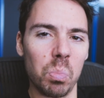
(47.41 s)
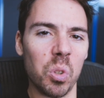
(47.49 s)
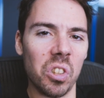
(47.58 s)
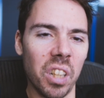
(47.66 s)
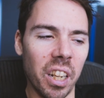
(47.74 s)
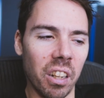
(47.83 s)

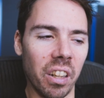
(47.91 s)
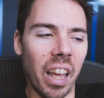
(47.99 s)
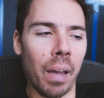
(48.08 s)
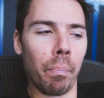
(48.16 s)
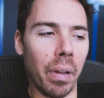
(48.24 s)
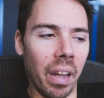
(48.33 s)
Stay on
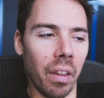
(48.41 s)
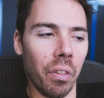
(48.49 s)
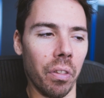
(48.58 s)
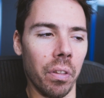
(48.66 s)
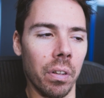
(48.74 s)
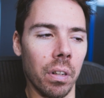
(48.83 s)
that
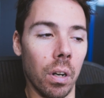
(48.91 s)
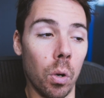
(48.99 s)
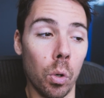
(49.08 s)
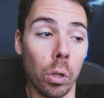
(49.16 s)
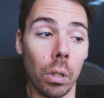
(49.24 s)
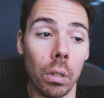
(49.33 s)
path?
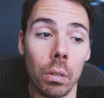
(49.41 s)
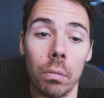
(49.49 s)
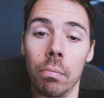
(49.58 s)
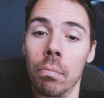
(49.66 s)
Or